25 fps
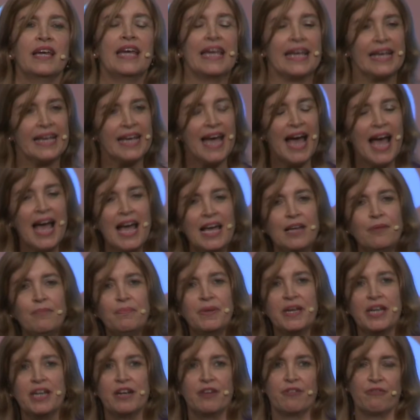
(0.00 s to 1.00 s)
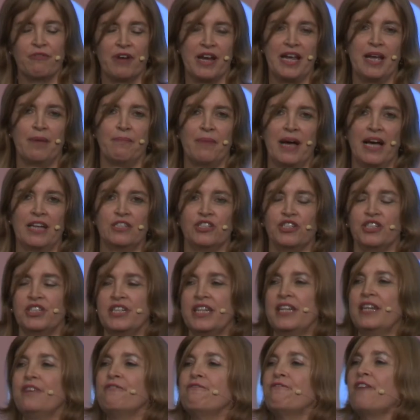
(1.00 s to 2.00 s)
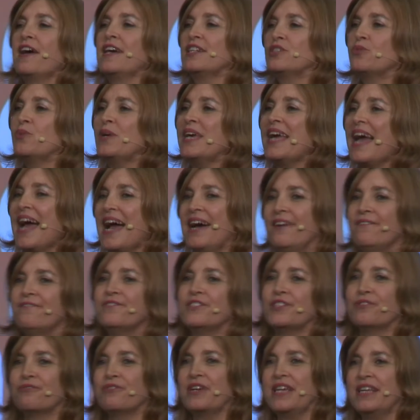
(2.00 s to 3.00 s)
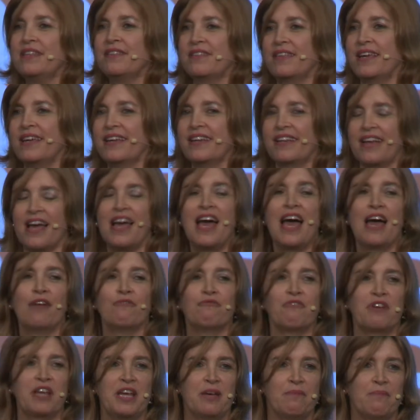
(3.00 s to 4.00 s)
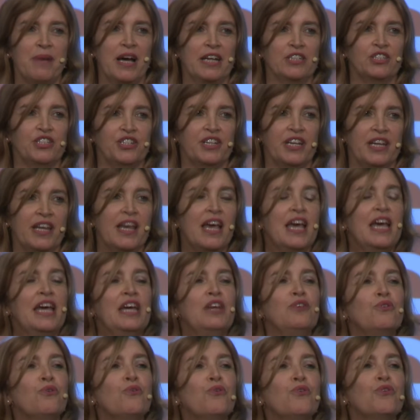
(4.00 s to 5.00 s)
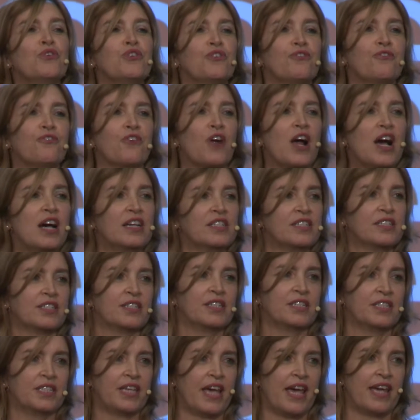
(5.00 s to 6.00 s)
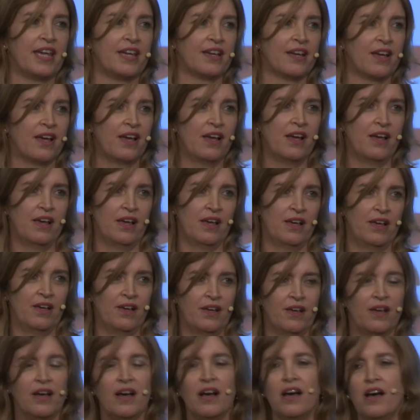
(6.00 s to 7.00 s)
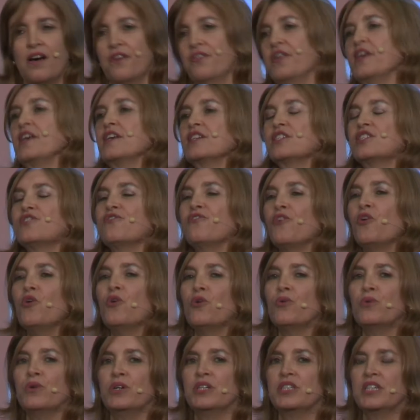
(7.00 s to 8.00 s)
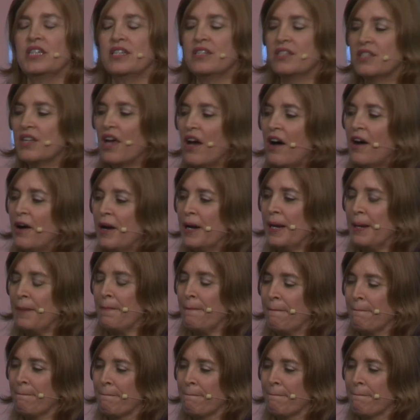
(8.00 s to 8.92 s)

It can be reimagined, and in fact, we have to rethink and reimagine it in order for us to take things forward in time.